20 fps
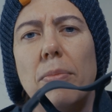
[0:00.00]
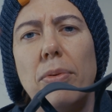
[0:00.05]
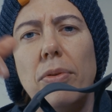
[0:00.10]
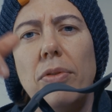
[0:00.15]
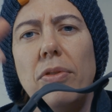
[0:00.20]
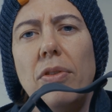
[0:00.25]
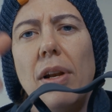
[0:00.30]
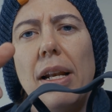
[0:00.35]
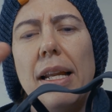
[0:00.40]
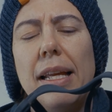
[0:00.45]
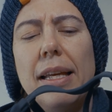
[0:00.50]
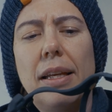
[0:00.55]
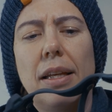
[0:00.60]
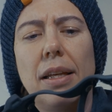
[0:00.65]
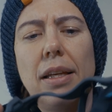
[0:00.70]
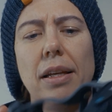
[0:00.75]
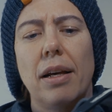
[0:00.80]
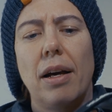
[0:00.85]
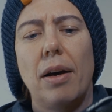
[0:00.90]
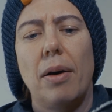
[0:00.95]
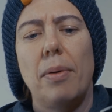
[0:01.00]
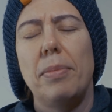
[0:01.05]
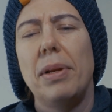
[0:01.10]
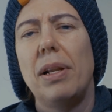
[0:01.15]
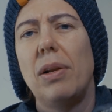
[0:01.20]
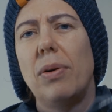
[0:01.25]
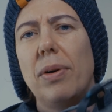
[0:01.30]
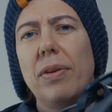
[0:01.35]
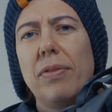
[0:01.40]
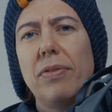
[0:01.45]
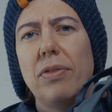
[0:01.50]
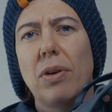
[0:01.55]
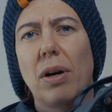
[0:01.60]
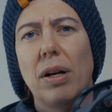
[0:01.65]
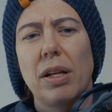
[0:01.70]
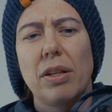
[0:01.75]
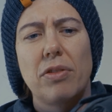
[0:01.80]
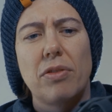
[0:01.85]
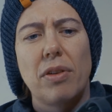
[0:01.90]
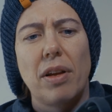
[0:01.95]
put the link below if
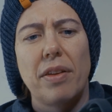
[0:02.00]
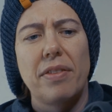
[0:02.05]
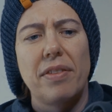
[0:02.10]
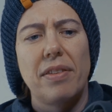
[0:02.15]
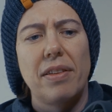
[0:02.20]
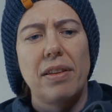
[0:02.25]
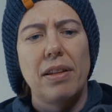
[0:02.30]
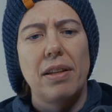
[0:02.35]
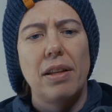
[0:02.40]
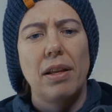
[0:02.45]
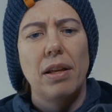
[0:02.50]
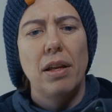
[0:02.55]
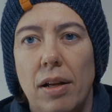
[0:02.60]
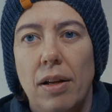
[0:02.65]
you're interested.